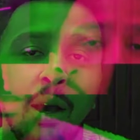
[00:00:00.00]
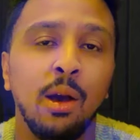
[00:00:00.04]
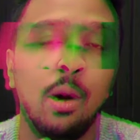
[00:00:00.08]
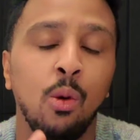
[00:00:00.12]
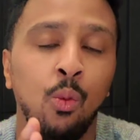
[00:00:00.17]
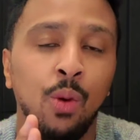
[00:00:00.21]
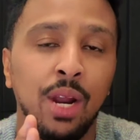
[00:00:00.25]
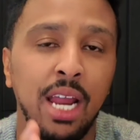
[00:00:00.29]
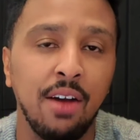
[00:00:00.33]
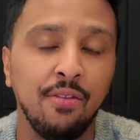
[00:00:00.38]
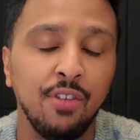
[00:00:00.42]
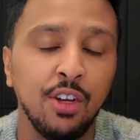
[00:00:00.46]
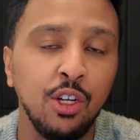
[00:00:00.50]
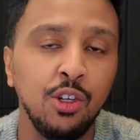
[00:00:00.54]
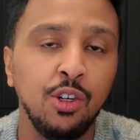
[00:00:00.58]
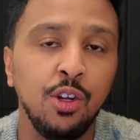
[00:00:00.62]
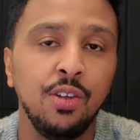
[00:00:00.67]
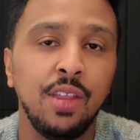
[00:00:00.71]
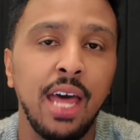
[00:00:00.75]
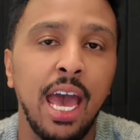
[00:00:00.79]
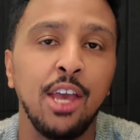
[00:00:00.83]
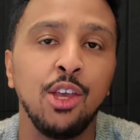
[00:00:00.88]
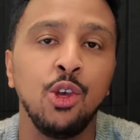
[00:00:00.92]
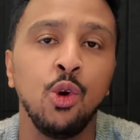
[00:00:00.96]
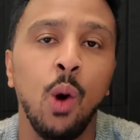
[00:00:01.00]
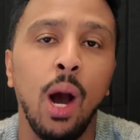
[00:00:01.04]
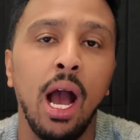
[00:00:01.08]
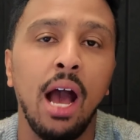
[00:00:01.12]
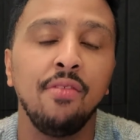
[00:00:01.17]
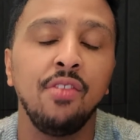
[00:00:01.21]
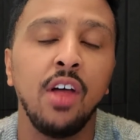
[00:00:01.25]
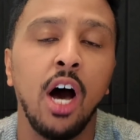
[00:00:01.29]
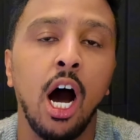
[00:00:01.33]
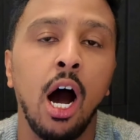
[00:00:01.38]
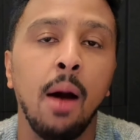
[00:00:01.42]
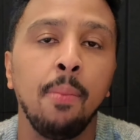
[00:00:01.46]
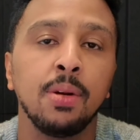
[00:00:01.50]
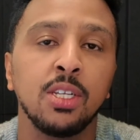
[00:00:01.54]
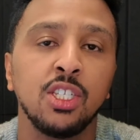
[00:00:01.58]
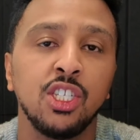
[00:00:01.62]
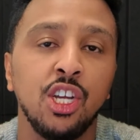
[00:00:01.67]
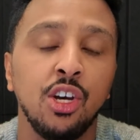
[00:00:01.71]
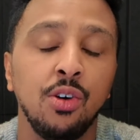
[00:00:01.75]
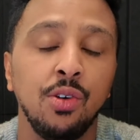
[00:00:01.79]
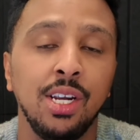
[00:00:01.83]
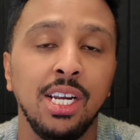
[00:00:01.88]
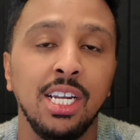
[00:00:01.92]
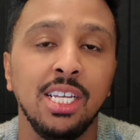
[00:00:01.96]
Whenever you do that, you'll have the
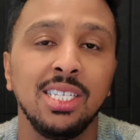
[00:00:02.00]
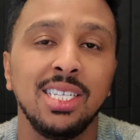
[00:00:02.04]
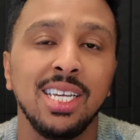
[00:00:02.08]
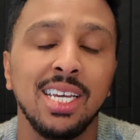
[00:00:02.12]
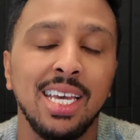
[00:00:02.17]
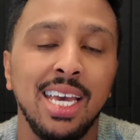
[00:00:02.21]
opportunity to